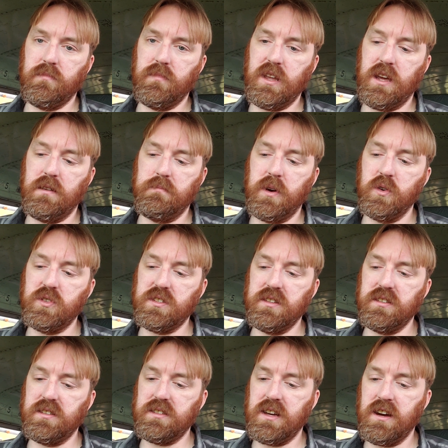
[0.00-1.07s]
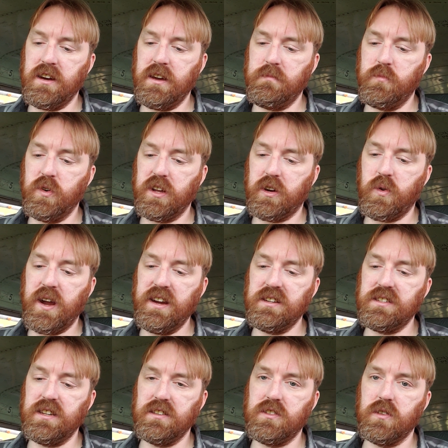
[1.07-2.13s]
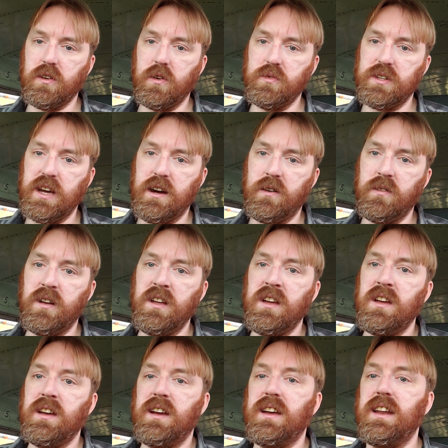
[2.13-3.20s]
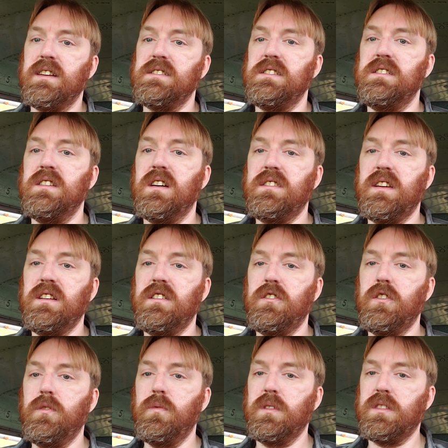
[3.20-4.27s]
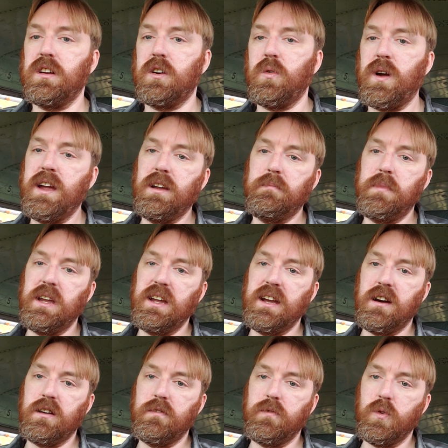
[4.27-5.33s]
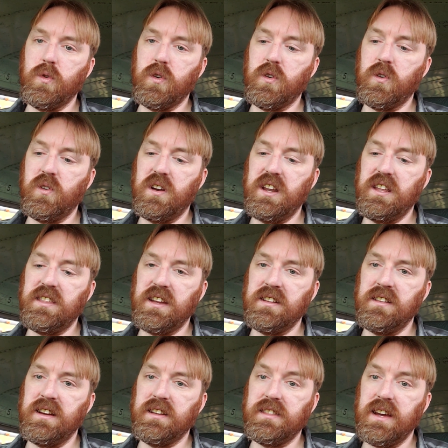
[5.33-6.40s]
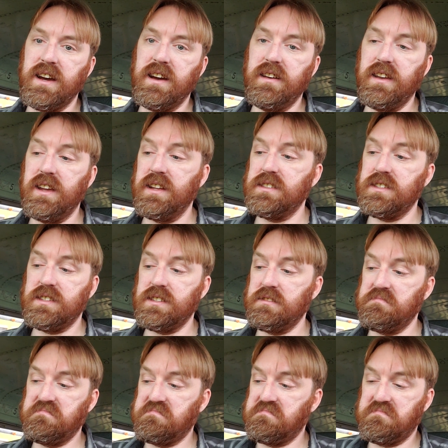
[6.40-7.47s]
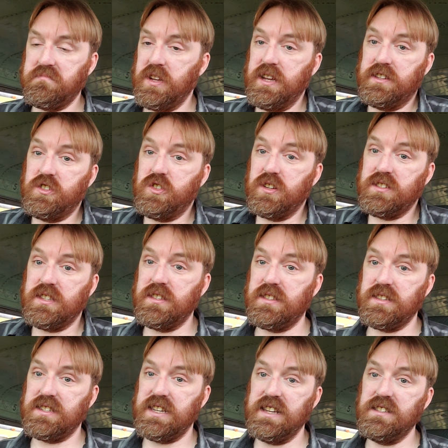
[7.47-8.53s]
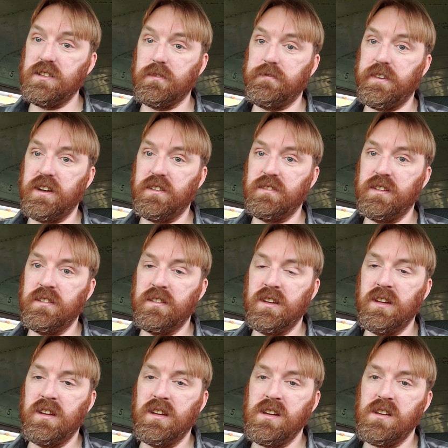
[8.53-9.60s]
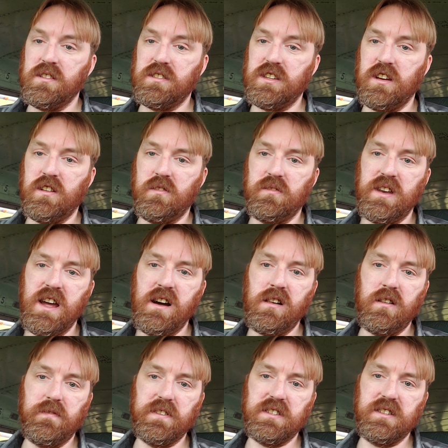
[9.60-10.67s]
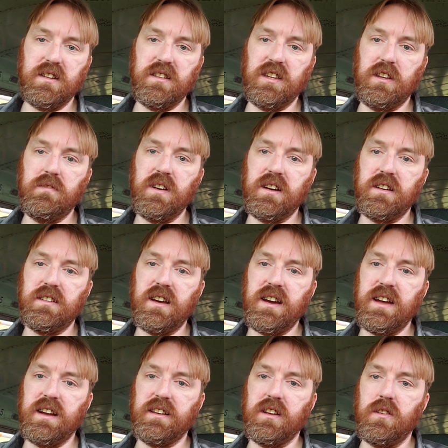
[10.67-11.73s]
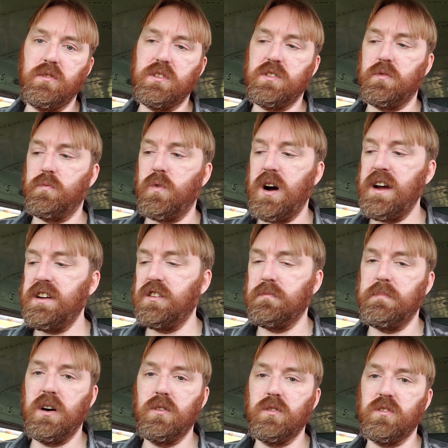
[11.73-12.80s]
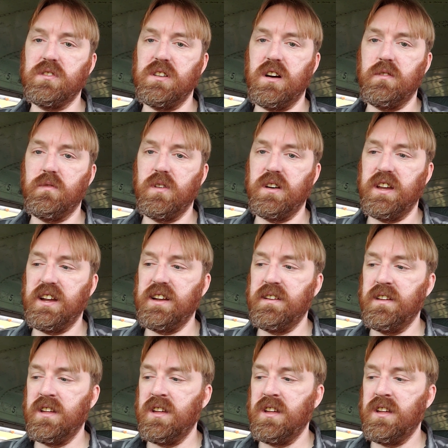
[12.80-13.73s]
And most of the time when a crank sensor goes out, it has nothing to do with the crank being out of order or anything like that. It's just the sensor failed. So now all of a sudden you've got to diagnose why your motor's not running,